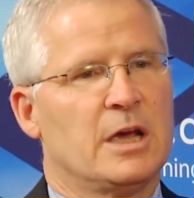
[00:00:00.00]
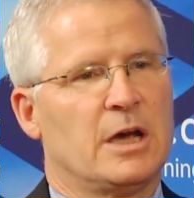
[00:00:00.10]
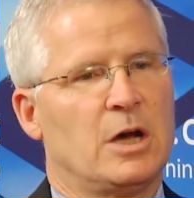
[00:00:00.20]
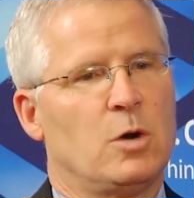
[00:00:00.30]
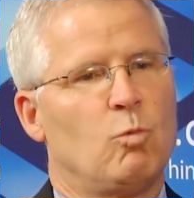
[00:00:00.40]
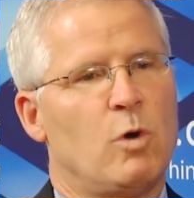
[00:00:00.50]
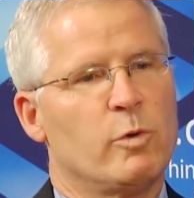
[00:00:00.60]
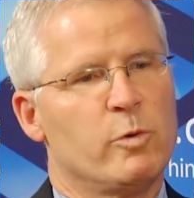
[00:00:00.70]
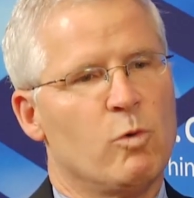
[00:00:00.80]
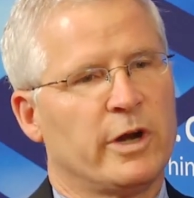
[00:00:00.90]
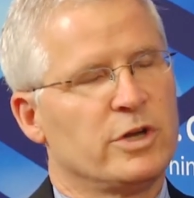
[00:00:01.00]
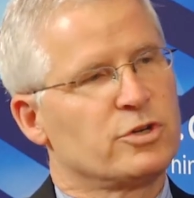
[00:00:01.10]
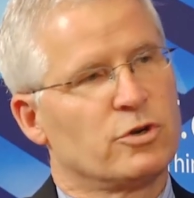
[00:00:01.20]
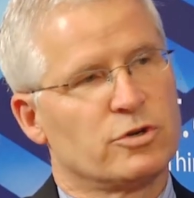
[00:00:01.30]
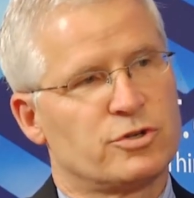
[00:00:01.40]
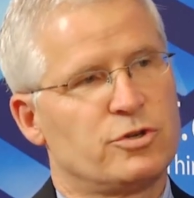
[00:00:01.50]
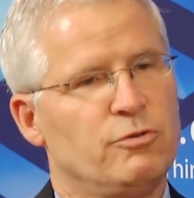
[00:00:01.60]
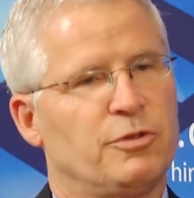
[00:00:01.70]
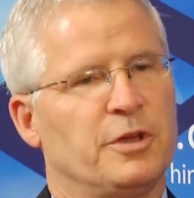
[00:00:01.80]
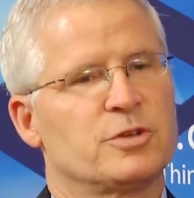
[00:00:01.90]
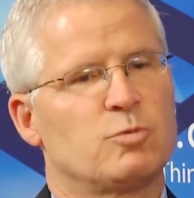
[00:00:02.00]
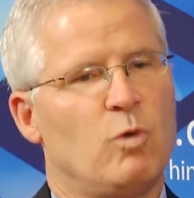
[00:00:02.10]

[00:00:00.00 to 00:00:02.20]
What we want to ensure is two things.